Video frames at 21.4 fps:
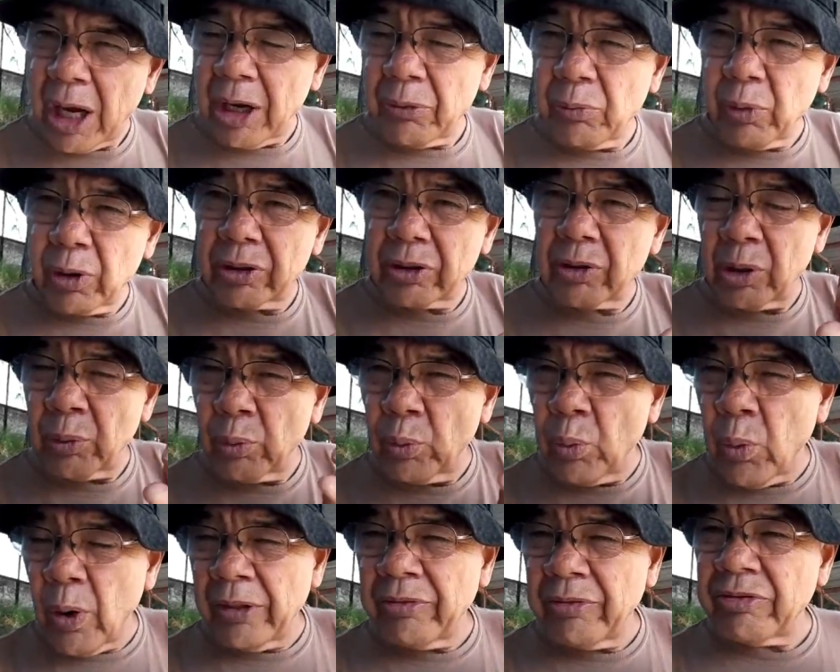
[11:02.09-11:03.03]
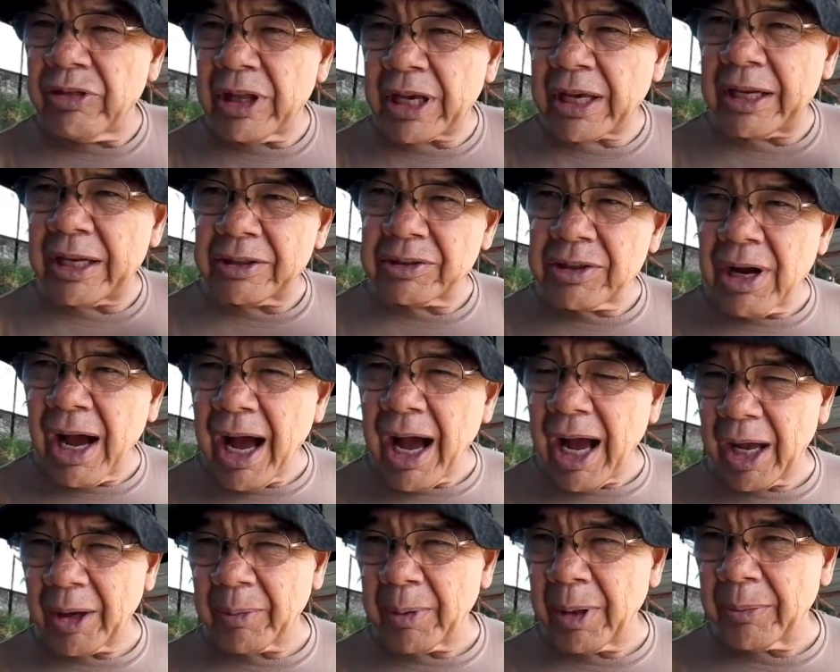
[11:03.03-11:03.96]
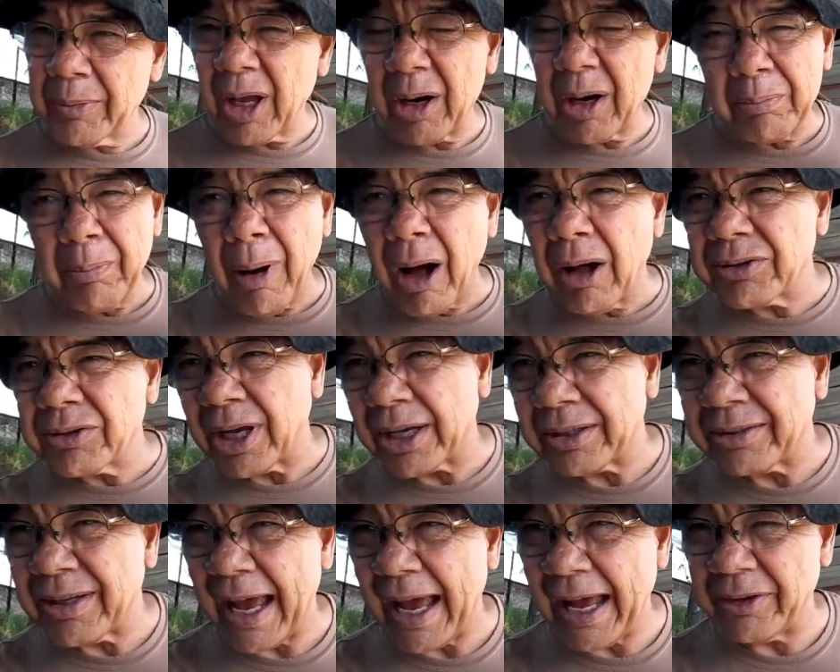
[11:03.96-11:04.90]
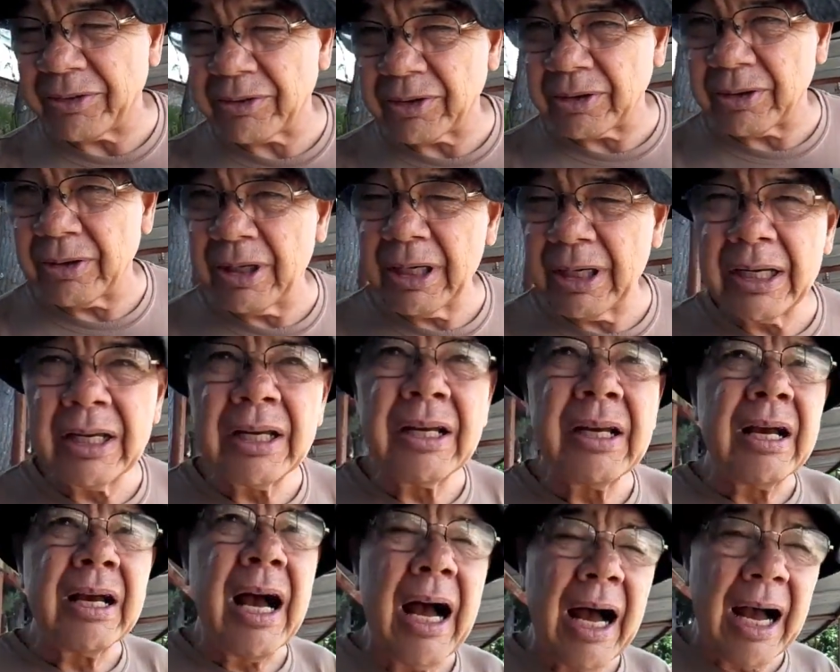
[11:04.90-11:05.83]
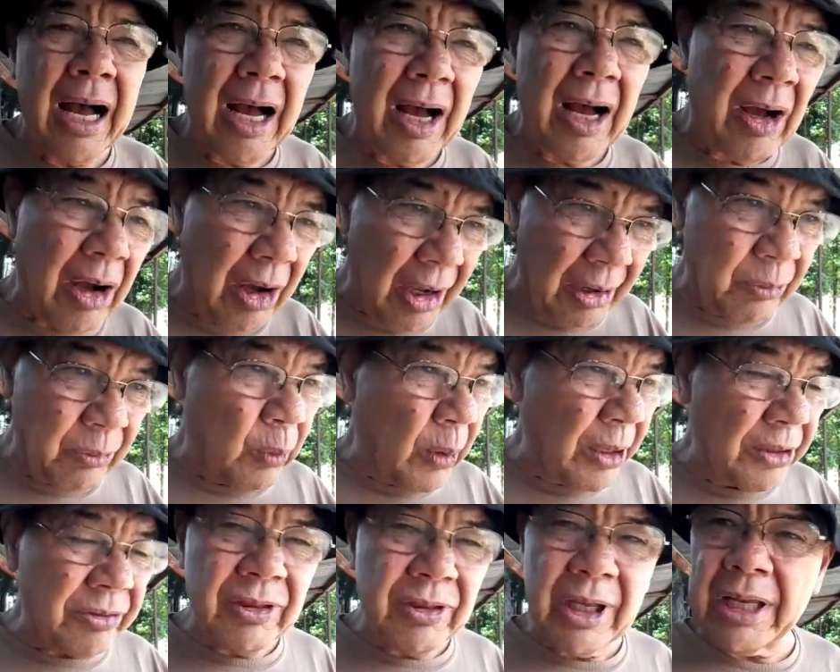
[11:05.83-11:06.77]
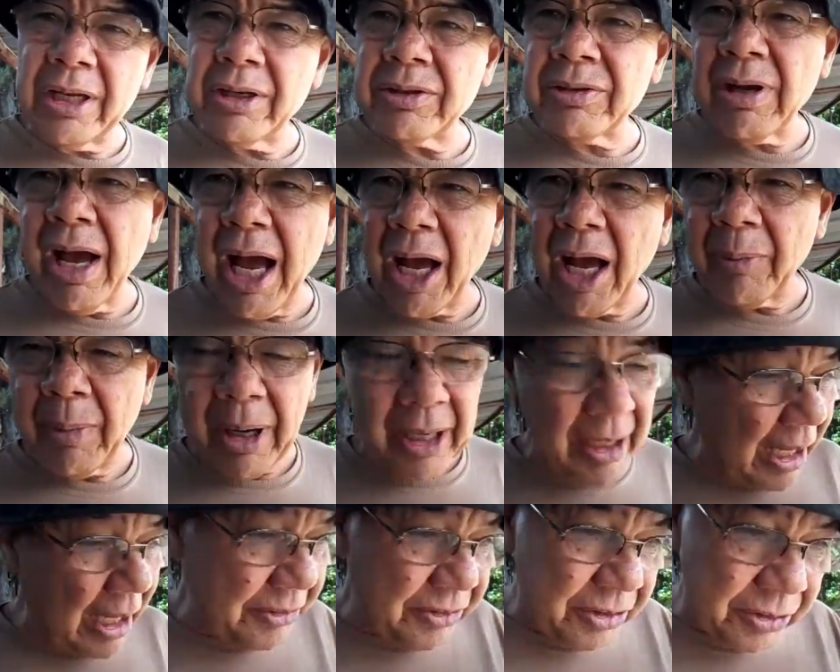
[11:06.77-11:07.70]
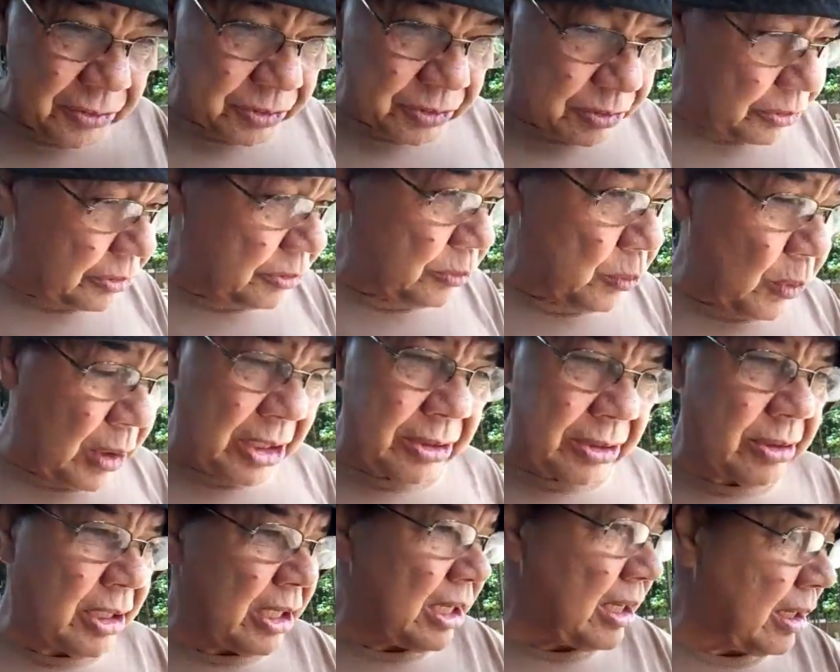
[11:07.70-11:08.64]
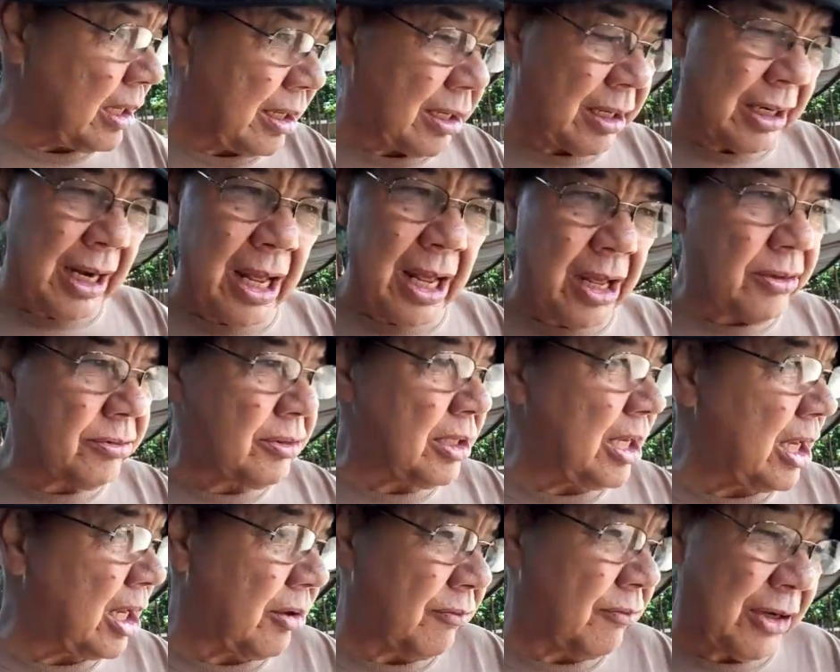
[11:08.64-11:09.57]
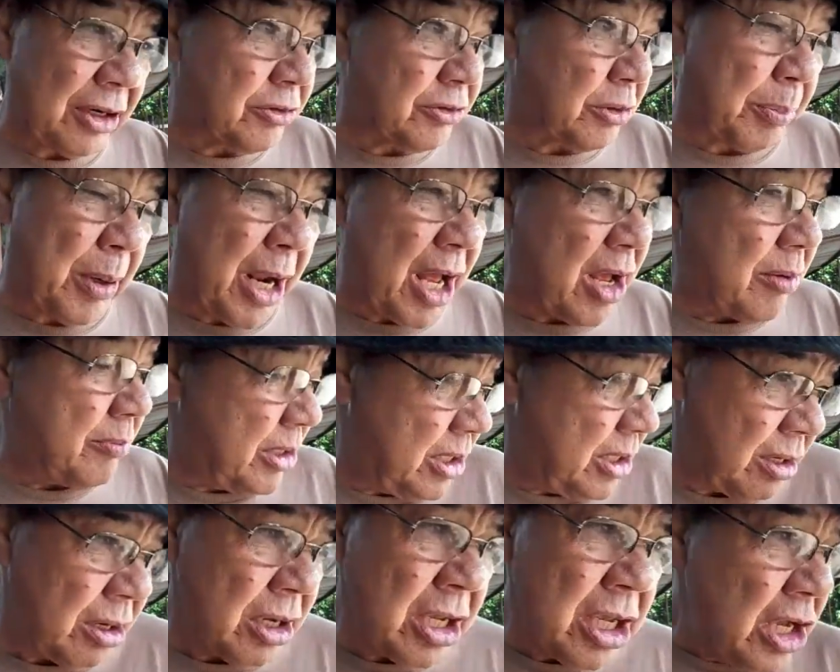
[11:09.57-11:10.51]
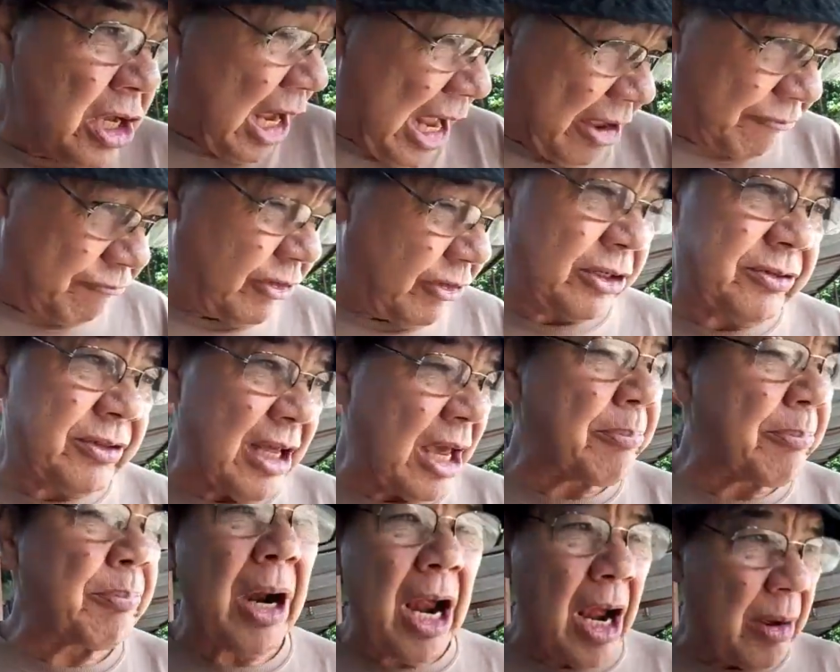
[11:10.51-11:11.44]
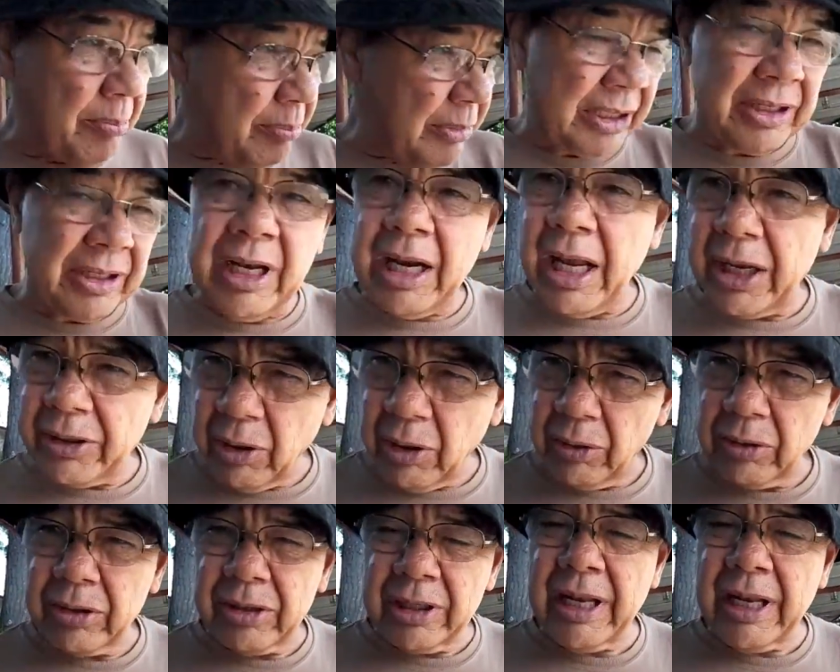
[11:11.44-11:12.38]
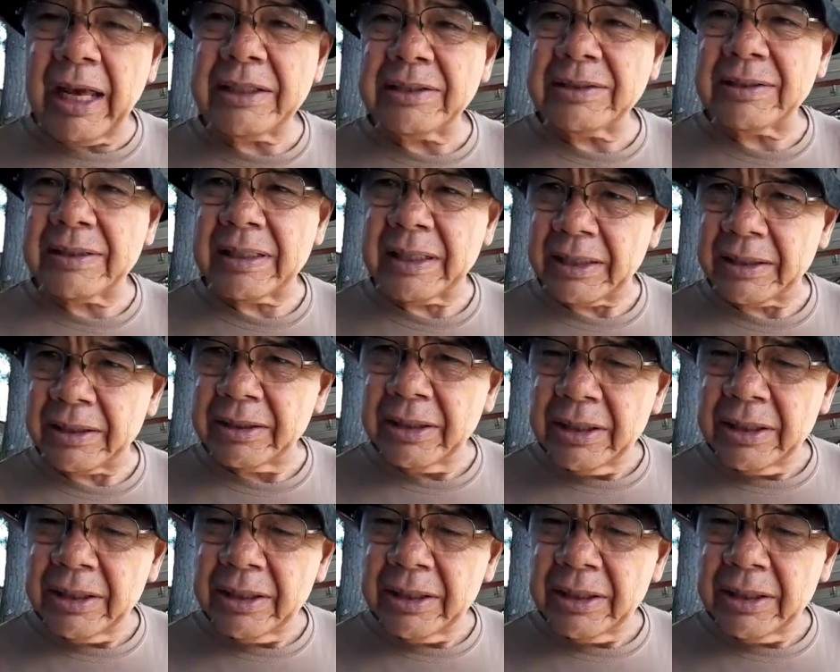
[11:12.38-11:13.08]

I work one thing at a time. I'm not a multitasker. One thing at a time, and I just do one thing and another thing. If there's a problem here, I fix that problem, and then I go to the next thing.